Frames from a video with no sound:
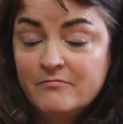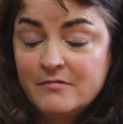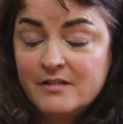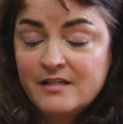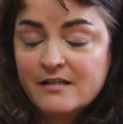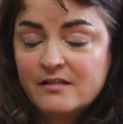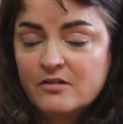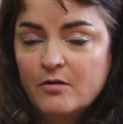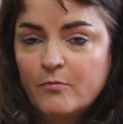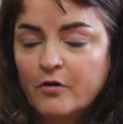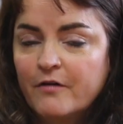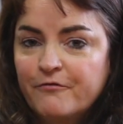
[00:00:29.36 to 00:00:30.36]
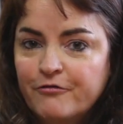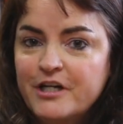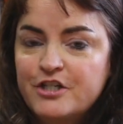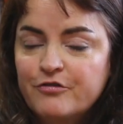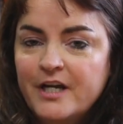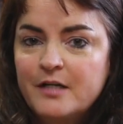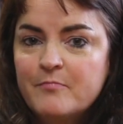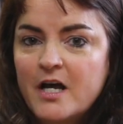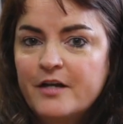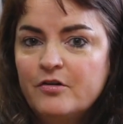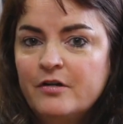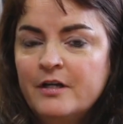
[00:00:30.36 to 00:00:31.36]
system or a free trade
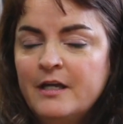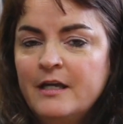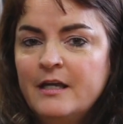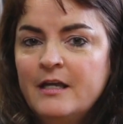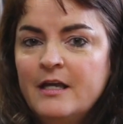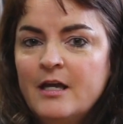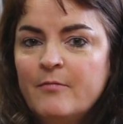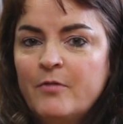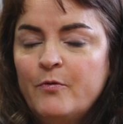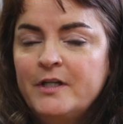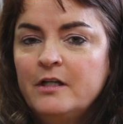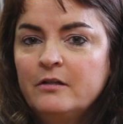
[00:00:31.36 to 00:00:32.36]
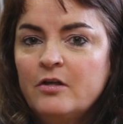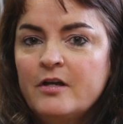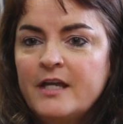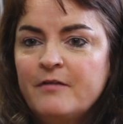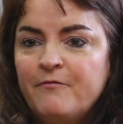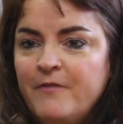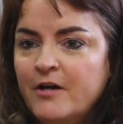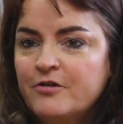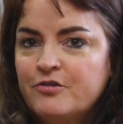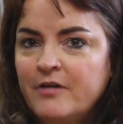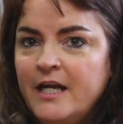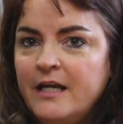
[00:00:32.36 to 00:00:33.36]
model. But when you look at fair
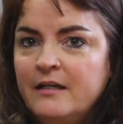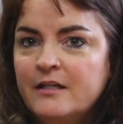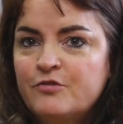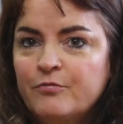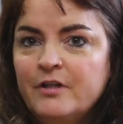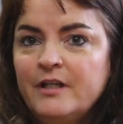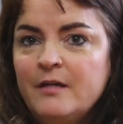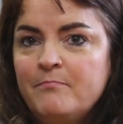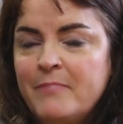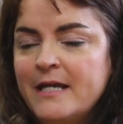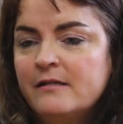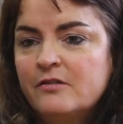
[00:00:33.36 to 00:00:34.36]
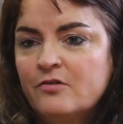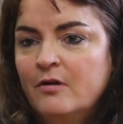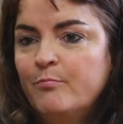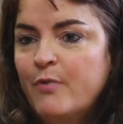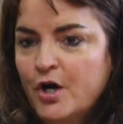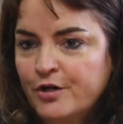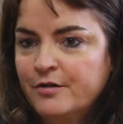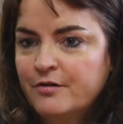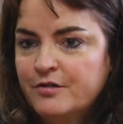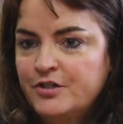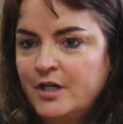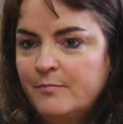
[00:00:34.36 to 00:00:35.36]
trade, it's really based on
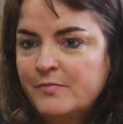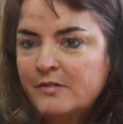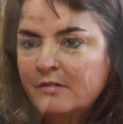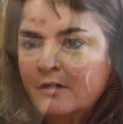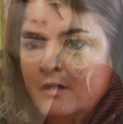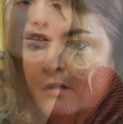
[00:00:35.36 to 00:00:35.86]
partnerships.